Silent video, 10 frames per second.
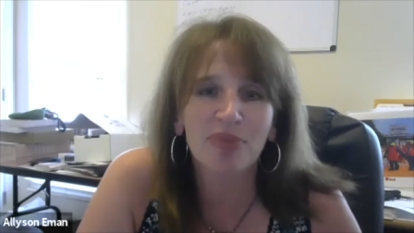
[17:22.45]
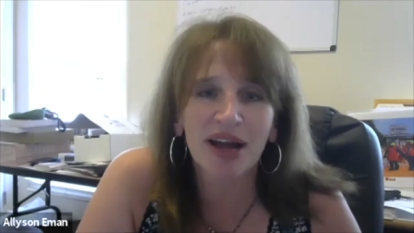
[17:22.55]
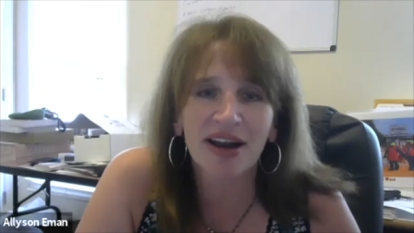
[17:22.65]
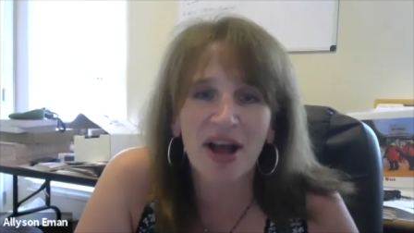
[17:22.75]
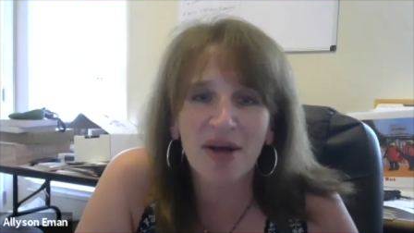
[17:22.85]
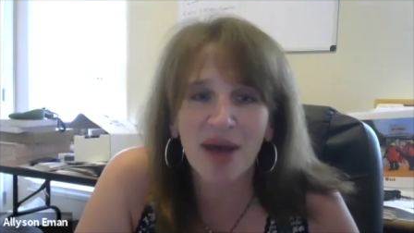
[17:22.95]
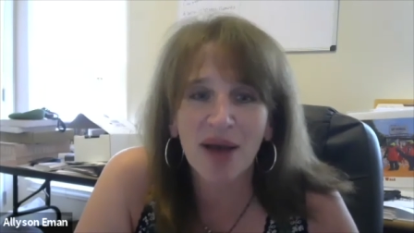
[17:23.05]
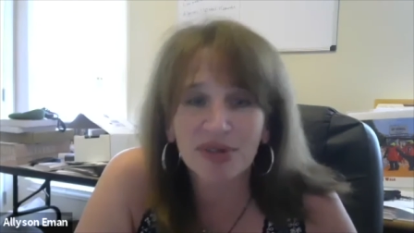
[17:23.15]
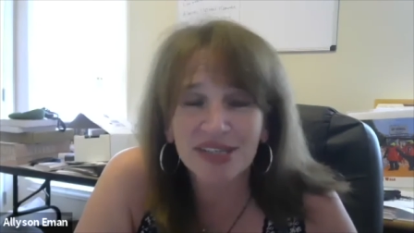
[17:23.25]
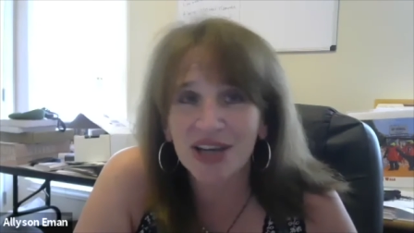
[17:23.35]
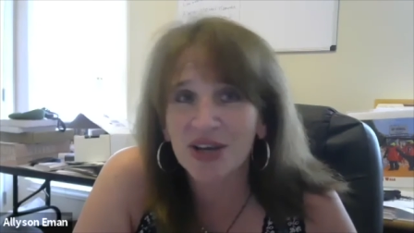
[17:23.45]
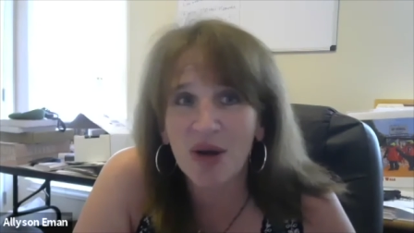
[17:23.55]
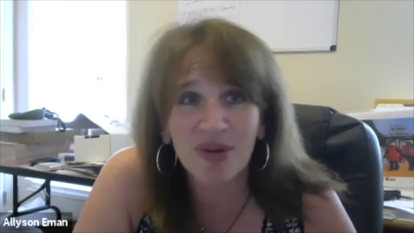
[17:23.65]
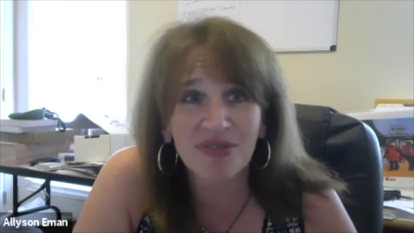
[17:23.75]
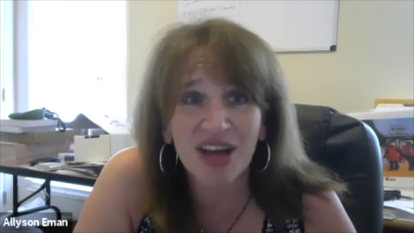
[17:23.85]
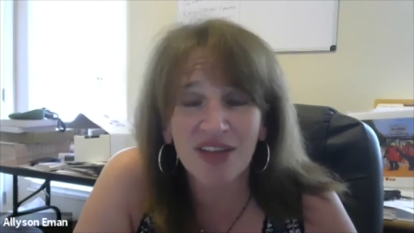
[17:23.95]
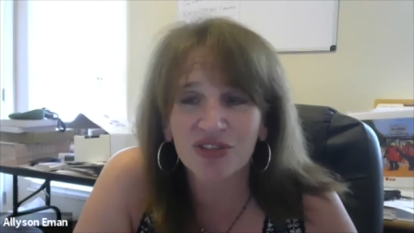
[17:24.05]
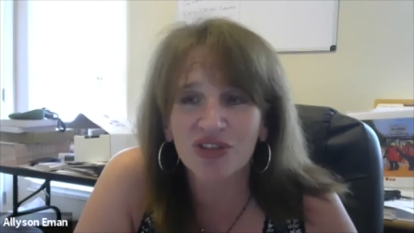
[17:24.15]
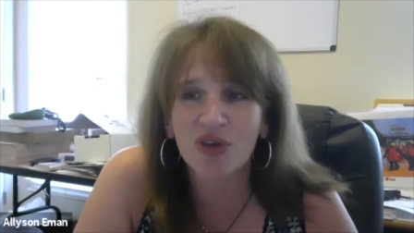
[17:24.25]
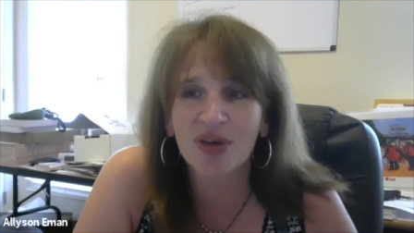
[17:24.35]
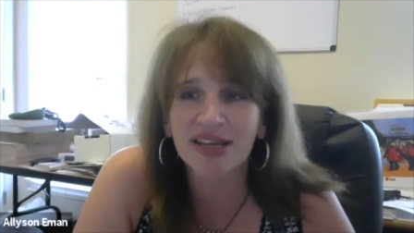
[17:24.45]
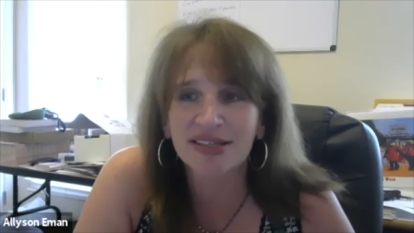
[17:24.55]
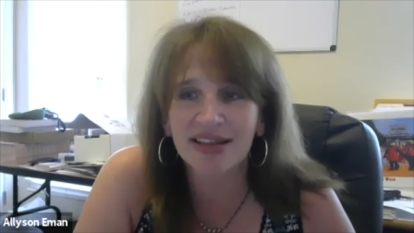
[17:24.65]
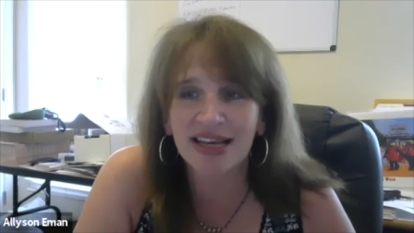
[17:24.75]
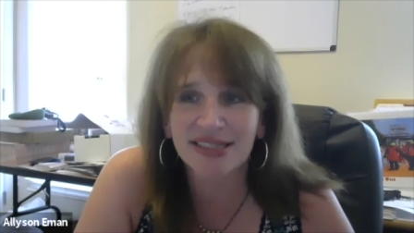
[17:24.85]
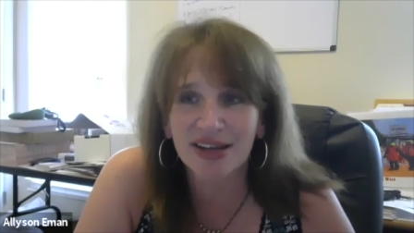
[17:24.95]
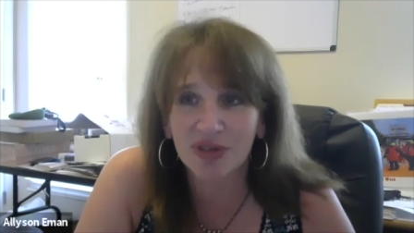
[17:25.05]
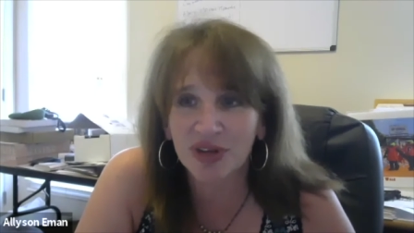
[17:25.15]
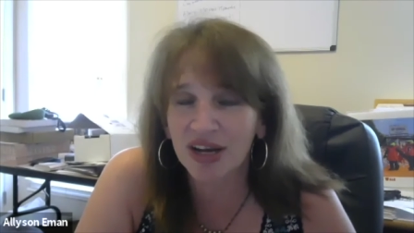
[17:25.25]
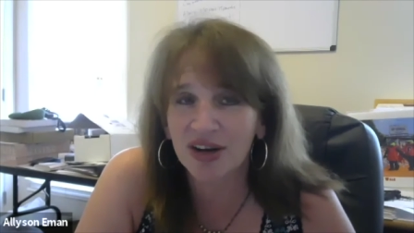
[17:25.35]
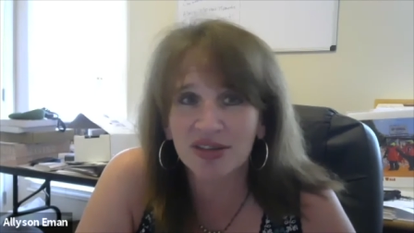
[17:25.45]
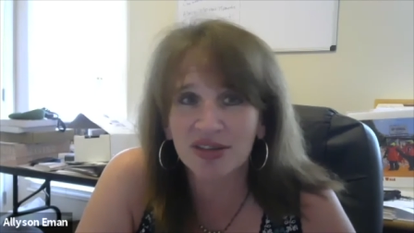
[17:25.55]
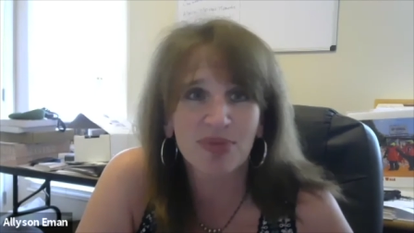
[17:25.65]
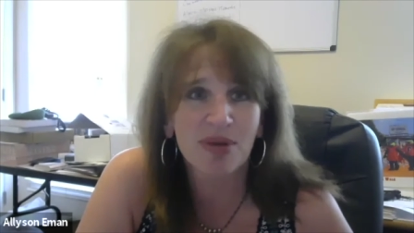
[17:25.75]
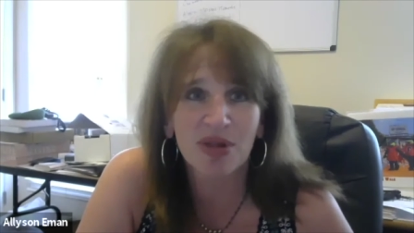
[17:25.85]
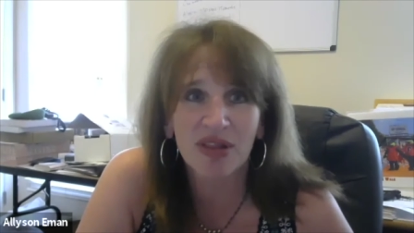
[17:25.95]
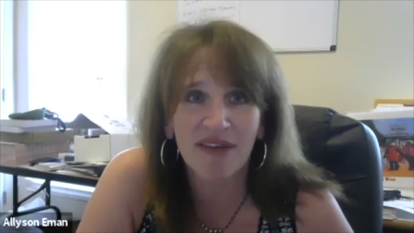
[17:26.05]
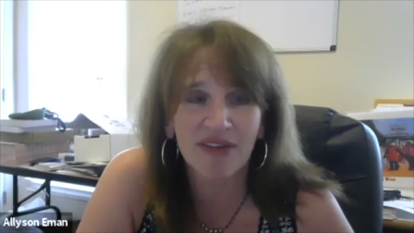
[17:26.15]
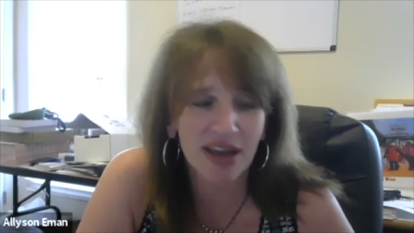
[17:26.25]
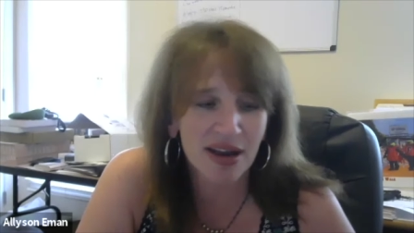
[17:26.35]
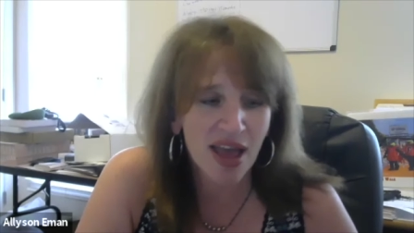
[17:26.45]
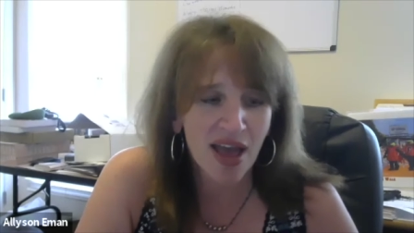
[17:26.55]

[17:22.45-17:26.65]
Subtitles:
But I will tell you all, we've done the showcase the last several years. People love it.